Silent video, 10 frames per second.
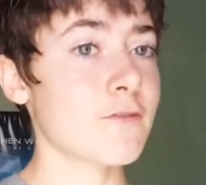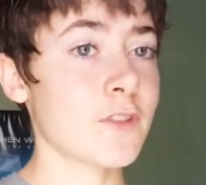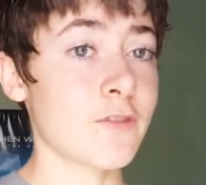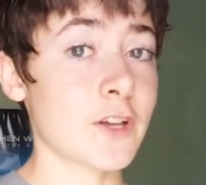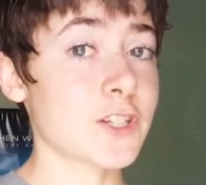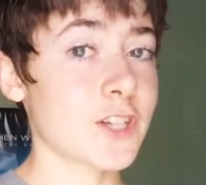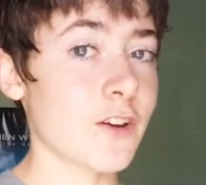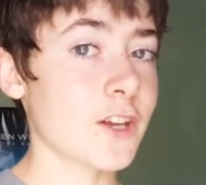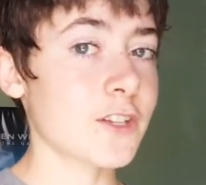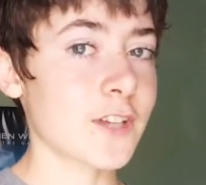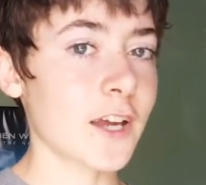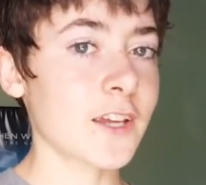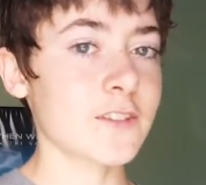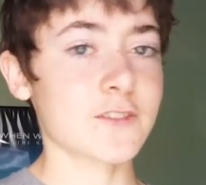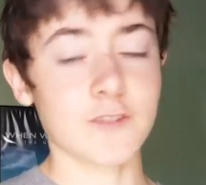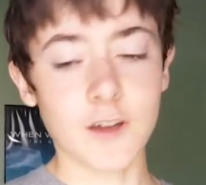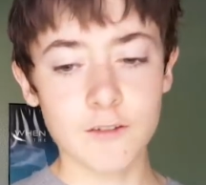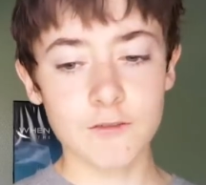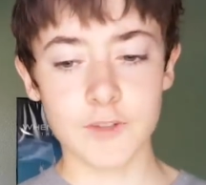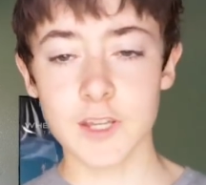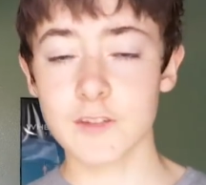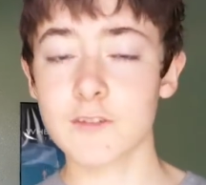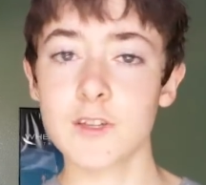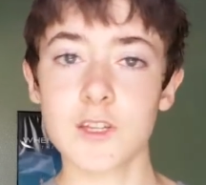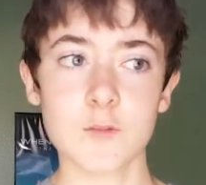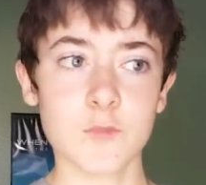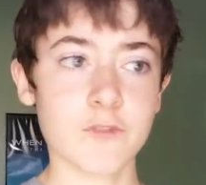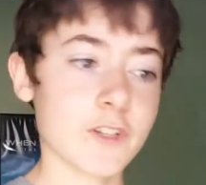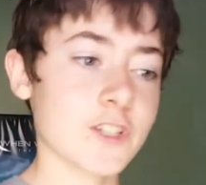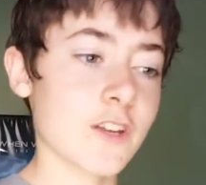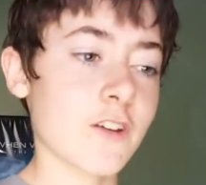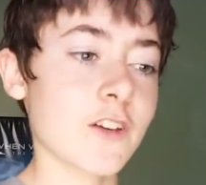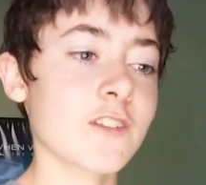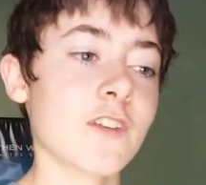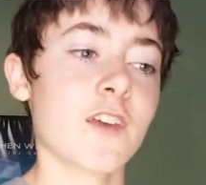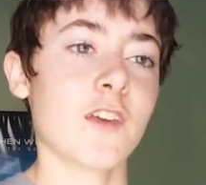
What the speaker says: the vegetarian diet, so not vegan, but vegetarian.